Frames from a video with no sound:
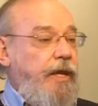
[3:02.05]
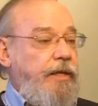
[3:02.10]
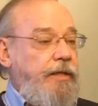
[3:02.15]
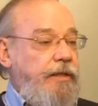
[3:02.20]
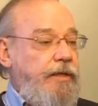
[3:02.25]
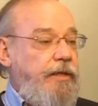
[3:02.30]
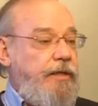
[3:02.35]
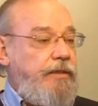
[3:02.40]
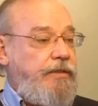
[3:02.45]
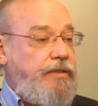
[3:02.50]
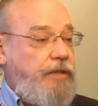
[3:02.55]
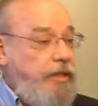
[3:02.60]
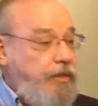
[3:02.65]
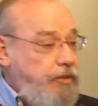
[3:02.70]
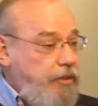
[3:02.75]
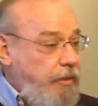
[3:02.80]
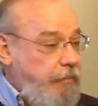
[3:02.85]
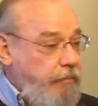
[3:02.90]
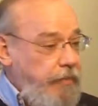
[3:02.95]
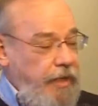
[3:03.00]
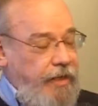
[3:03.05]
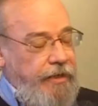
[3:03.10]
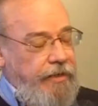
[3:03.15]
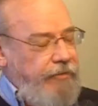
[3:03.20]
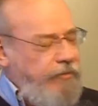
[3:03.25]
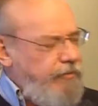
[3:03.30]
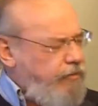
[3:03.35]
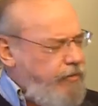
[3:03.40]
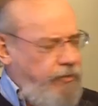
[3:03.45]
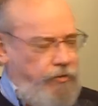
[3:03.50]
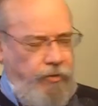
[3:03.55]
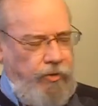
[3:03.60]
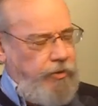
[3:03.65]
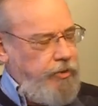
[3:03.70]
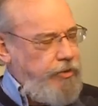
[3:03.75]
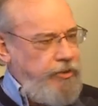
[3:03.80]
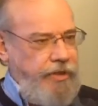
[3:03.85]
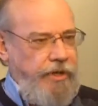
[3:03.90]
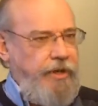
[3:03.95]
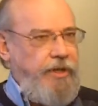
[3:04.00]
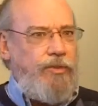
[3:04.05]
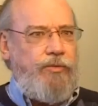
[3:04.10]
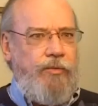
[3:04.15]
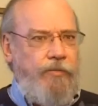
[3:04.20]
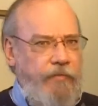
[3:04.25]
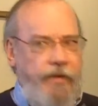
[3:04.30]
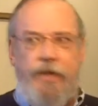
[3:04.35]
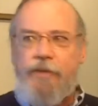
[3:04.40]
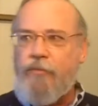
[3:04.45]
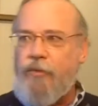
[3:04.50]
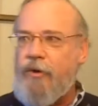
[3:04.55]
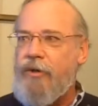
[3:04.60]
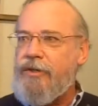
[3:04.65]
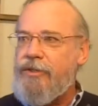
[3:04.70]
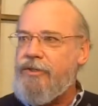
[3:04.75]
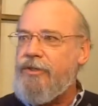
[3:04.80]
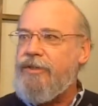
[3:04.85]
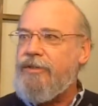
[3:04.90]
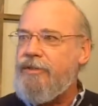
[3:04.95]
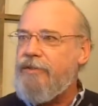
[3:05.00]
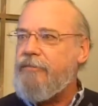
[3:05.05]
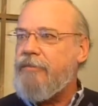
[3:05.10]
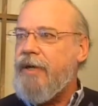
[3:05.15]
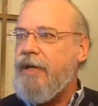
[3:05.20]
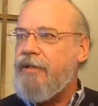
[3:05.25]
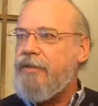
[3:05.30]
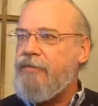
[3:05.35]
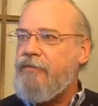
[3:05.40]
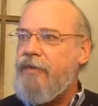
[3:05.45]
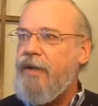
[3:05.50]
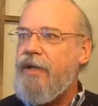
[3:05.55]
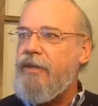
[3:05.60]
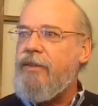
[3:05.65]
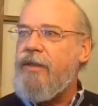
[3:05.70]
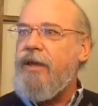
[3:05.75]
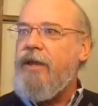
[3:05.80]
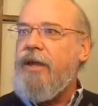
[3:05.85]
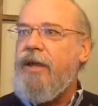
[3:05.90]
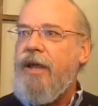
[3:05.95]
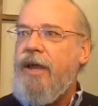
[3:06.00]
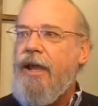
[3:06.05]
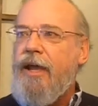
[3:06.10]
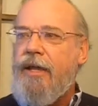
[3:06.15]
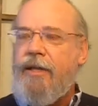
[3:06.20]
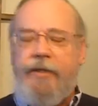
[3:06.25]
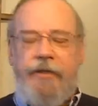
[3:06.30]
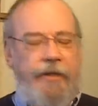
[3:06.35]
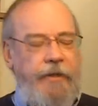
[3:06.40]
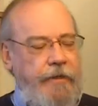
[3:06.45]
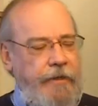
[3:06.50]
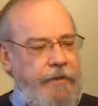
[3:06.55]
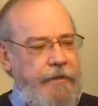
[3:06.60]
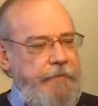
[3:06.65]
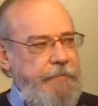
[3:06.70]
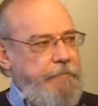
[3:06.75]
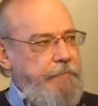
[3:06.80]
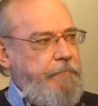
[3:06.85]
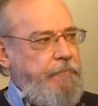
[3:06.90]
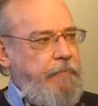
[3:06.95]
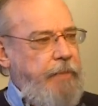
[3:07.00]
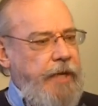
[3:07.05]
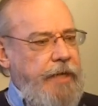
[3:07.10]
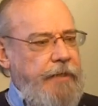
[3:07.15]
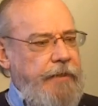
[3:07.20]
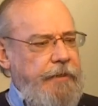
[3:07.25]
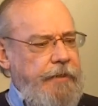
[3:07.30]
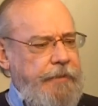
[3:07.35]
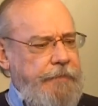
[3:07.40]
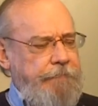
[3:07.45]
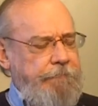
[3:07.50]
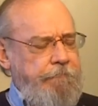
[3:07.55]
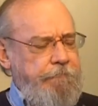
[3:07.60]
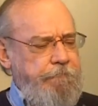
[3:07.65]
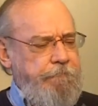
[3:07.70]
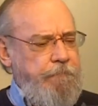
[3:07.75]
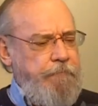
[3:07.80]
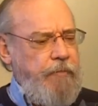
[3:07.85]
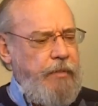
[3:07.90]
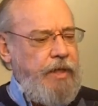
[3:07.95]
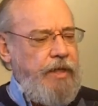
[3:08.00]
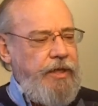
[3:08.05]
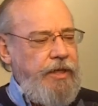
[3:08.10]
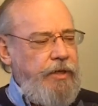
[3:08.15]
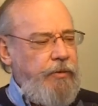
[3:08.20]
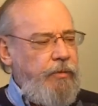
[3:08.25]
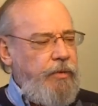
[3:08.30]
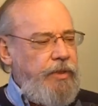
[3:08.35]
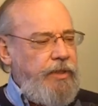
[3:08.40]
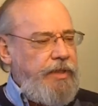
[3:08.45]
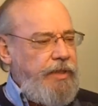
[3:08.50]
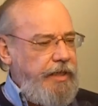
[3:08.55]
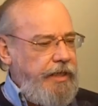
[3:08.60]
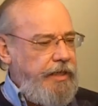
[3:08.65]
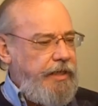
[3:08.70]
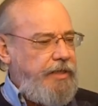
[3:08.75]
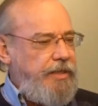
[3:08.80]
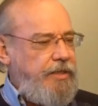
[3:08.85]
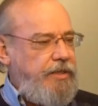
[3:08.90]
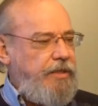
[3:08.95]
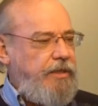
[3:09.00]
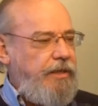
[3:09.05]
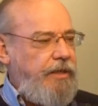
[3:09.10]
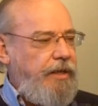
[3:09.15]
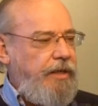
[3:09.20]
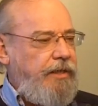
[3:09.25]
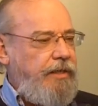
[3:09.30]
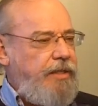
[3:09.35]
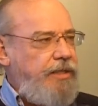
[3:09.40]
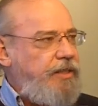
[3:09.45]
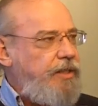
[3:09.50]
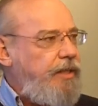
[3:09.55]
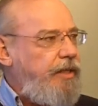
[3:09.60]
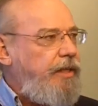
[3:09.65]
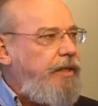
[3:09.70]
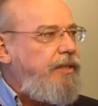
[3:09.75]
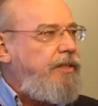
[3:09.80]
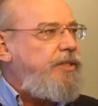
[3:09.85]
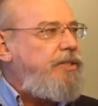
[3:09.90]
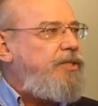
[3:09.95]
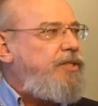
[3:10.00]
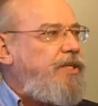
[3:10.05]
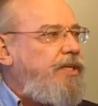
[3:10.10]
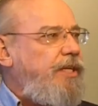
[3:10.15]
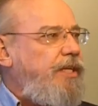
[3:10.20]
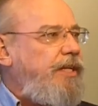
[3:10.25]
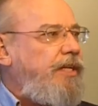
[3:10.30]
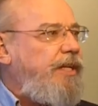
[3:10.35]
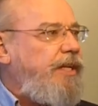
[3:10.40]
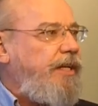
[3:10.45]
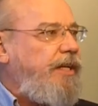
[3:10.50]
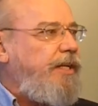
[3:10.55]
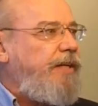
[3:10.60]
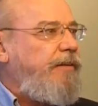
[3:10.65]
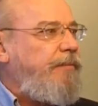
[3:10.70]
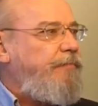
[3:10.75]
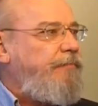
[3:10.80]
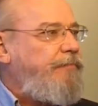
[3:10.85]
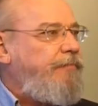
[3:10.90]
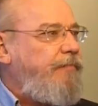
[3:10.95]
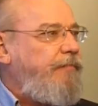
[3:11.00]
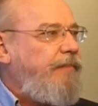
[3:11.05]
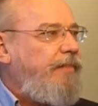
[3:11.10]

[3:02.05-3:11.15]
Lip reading: and has done some cool songs with Van Morrison about his faith. And he released this little CD,